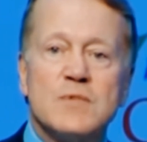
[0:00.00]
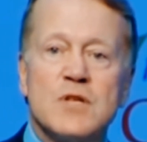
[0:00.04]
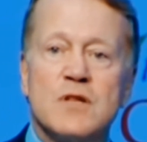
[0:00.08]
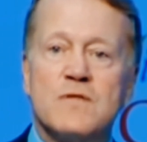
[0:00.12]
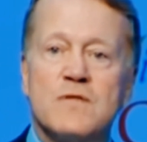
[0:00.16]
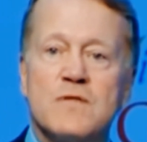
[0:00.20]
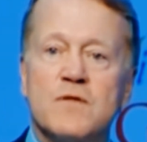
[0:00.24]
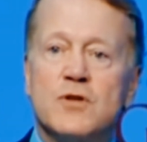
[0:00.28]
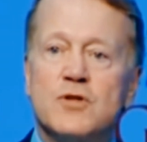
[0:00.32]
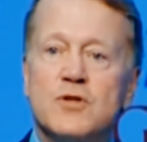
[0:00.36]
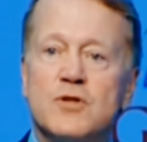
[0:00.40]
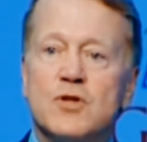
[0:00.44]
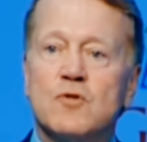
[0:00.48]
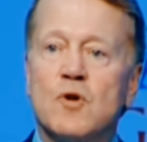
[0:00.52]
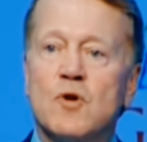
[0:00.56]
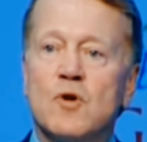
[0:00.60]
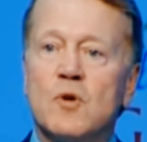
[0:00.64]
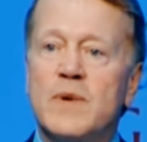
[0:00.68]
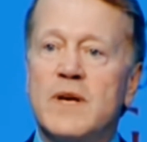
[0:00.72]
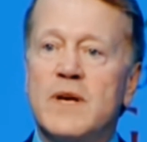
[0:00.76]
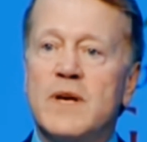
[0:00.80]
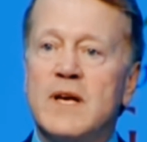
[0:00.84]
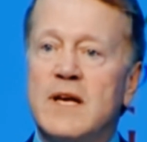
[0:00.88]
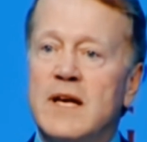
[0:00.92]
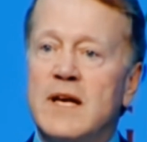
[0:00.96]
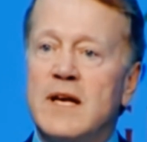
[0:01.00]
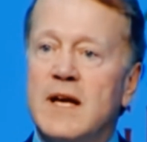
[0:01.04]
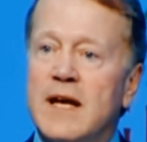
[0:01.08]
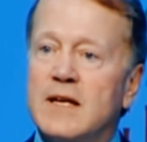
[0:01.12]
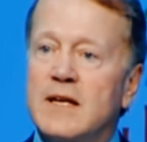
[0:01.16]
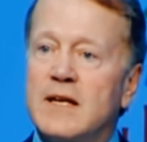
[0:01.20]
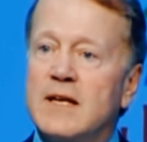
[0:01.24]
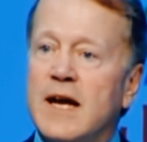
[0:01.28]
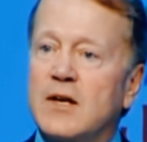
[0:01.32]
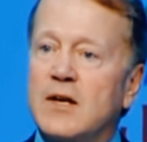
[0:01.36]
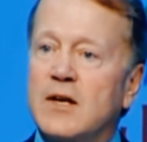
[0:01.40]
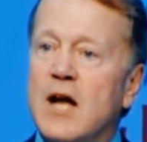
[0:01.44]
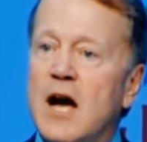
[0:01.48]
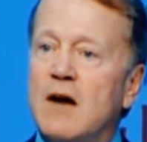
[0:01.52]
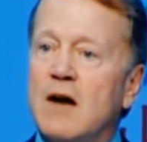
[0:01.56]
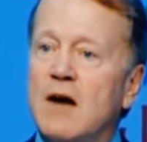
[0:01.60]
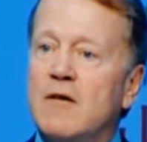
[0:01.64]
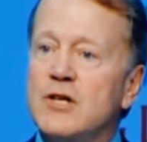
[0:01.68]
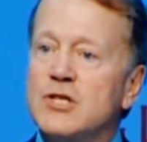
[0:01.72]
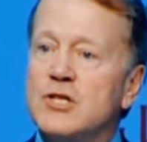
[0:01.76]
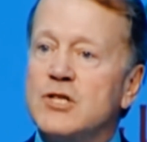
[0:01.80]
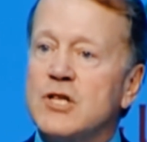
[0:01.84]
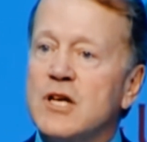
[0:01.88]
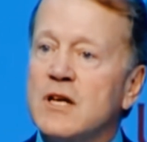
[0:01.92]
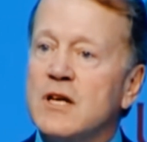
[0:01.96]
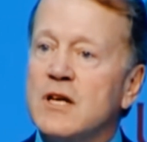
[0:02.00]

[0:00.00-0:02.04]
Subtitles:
the future will be in technology.